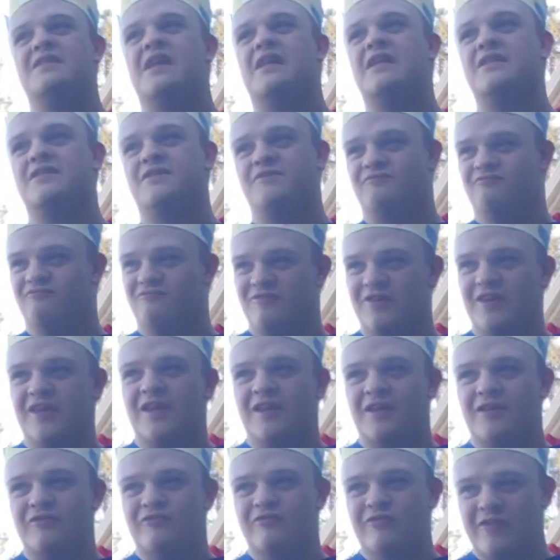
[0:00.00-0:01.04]
that is
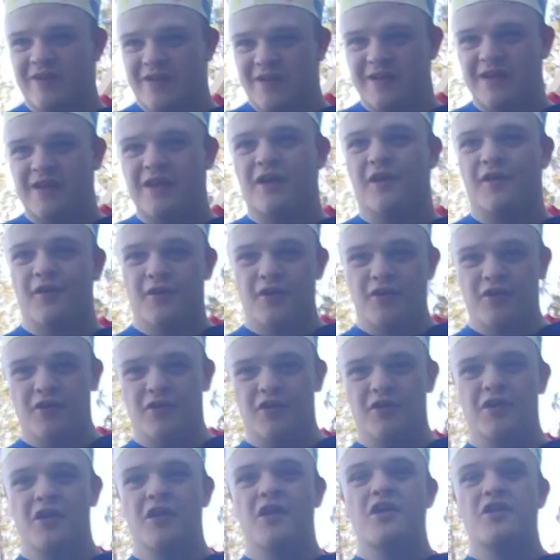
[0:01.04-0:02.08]
really, really hard
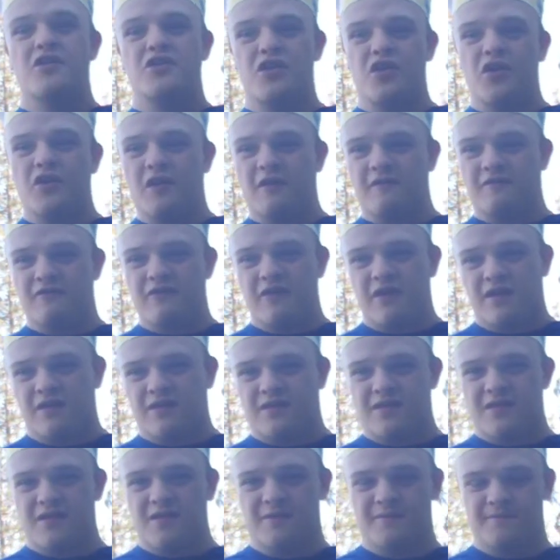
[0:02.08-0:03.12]
to
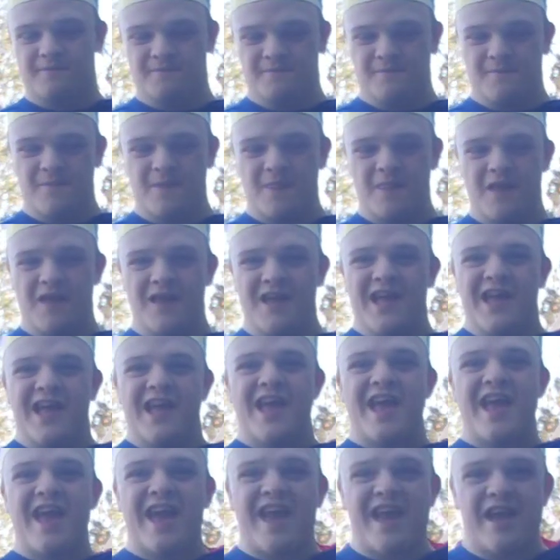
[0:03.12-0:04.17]
defeat.
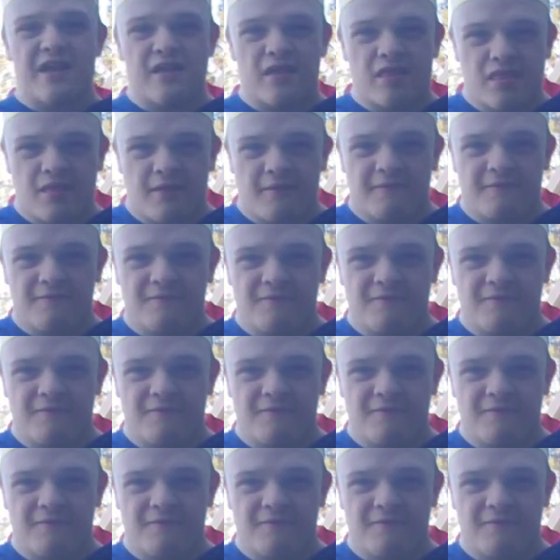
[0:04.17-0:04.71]
Its